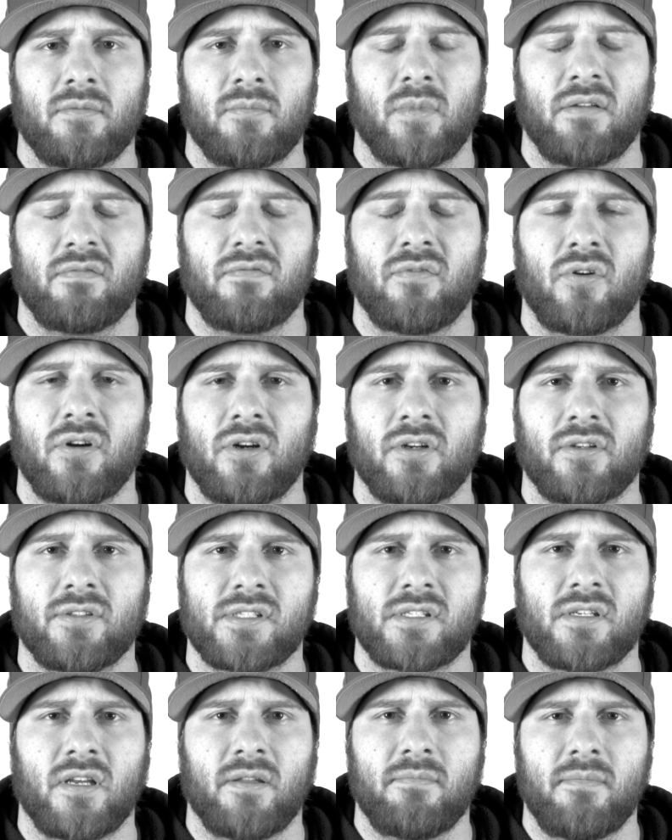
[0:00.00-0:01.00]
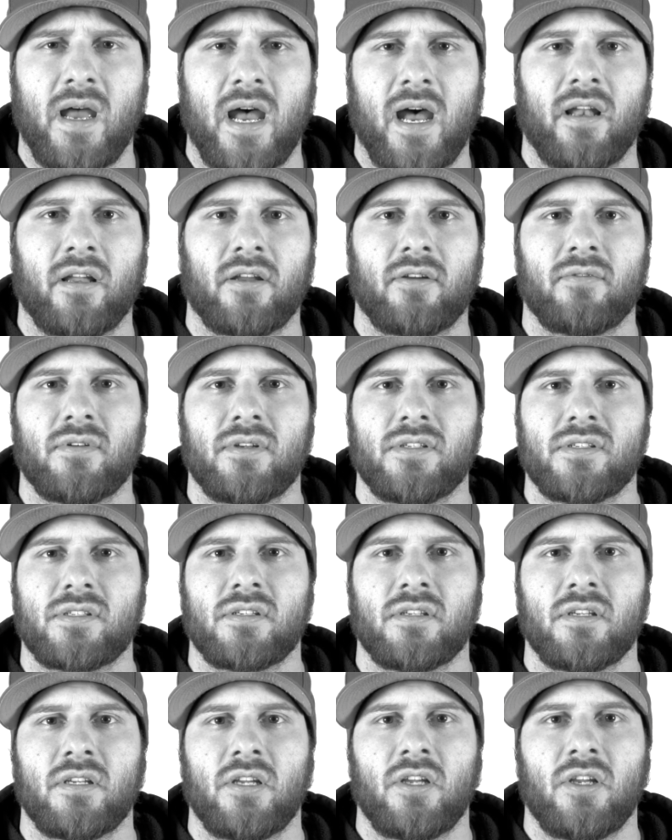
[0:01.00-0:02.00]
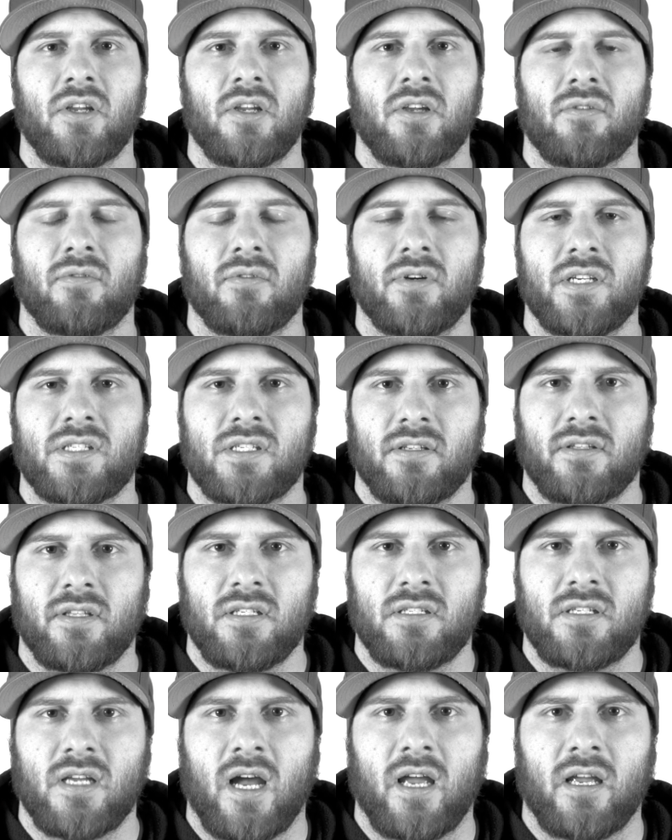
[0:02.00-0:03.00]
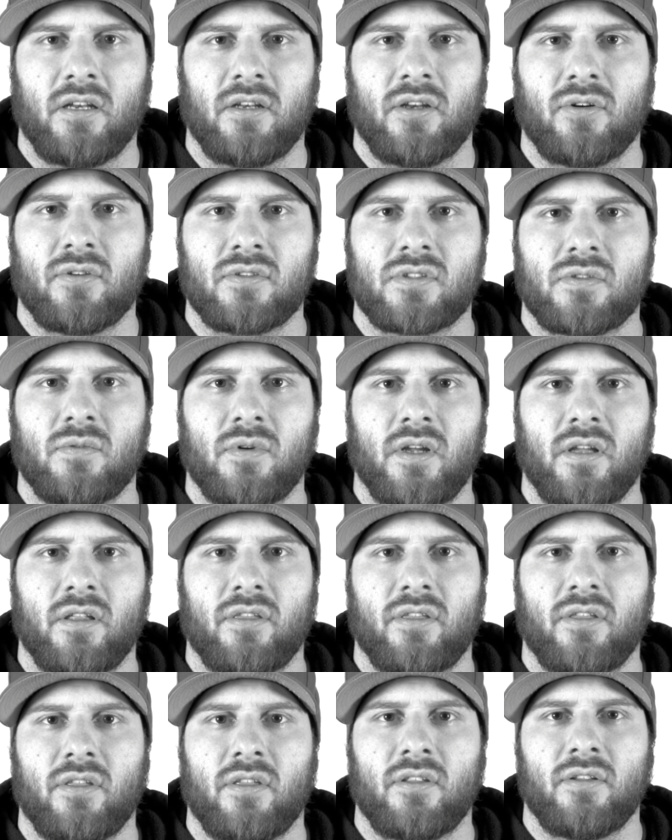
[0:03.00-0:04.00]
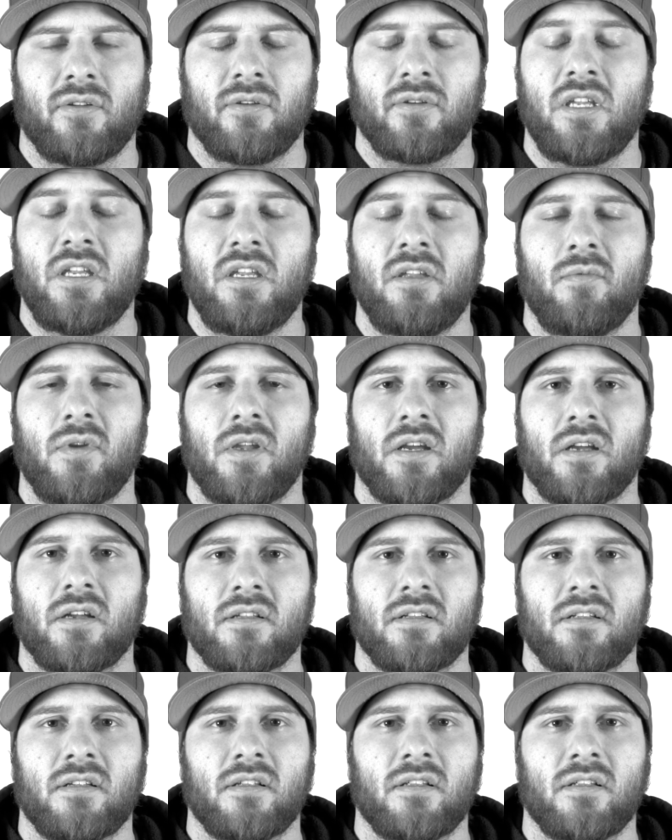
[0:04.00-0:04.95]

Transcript: 4-year-old son, Maddocks, was recently diagnosed with leukemia.